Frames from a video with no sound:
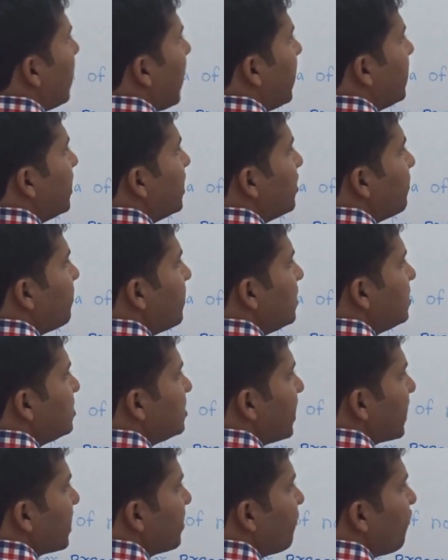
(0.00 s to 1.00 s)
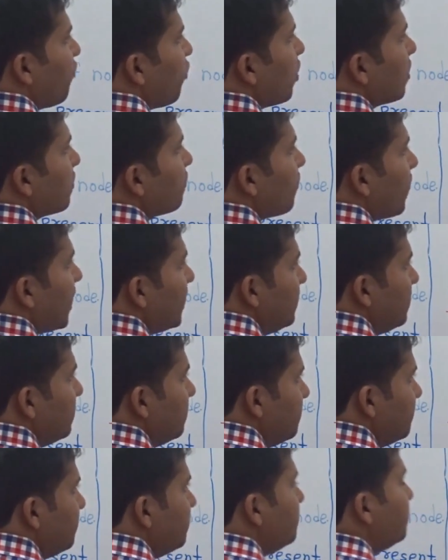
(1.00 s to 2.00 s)
and it will check for
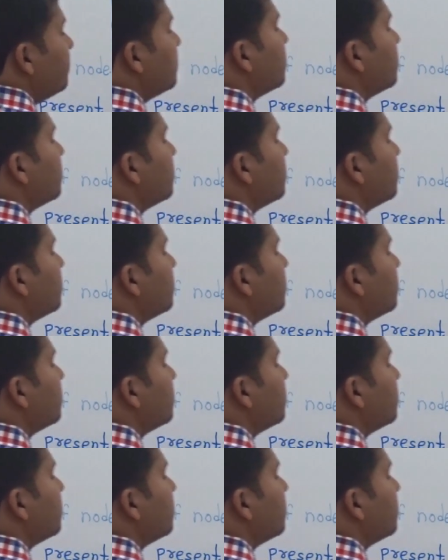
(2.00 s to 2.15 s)
1.